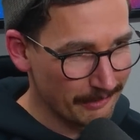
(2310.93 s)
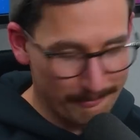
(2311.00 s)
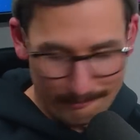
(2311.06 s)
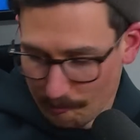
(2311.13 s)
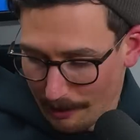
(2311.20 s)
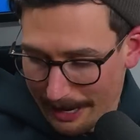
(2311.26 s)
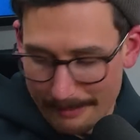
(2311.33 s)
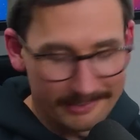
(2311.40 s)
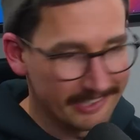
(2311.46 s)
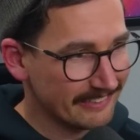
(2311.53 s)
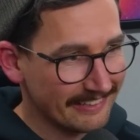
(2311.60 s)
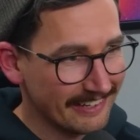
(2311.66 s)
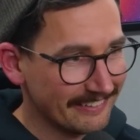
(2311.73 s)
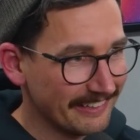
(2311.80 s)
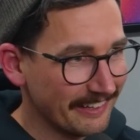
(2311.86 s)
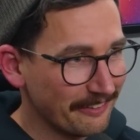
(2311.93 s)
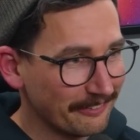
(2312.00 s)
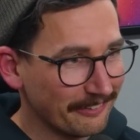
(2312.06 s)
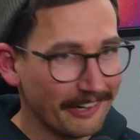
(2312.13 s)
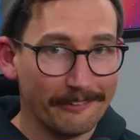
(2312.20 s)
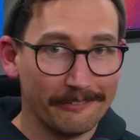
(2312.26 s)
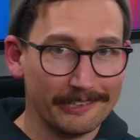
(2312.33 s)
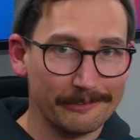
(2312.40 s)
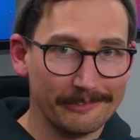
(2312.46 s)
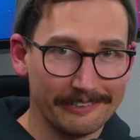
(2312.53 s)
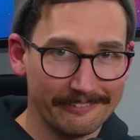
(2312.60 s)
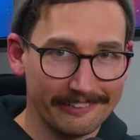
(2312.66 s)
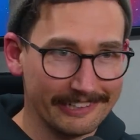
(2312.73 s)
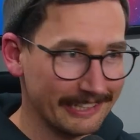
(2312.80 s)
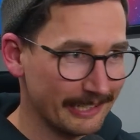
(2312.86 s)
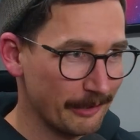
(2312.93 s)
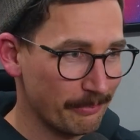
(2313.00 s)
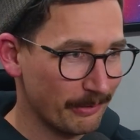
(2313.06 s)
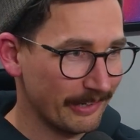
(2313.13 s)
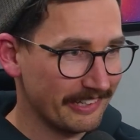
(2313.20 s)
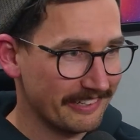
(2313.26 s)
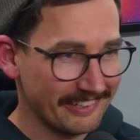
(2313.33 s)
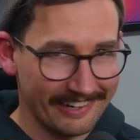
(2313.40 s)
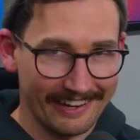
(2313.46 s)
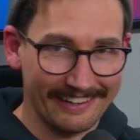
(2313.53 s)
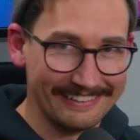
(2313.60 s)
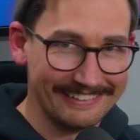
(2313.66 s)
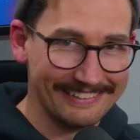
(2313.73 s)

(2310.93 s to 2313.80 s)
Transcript: I'm ramming it down their throat, which we really appreciate.